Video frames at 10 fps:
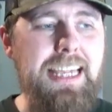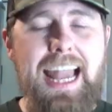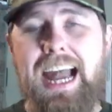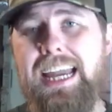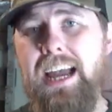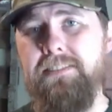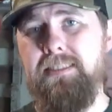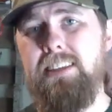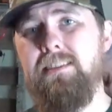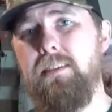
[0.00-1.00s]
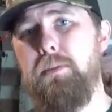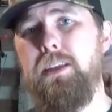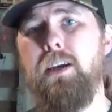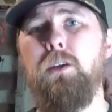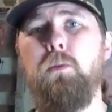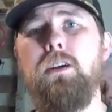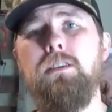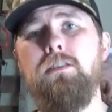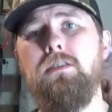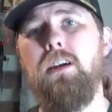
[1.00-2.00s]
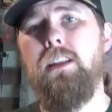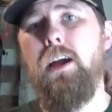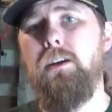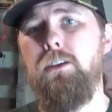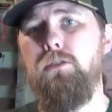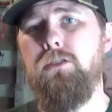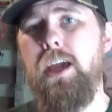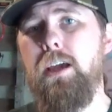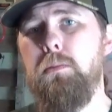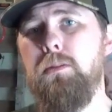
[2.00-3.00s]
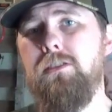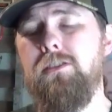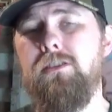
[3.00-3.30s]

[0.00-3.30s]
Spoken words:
have seen some of the other ones that use cables and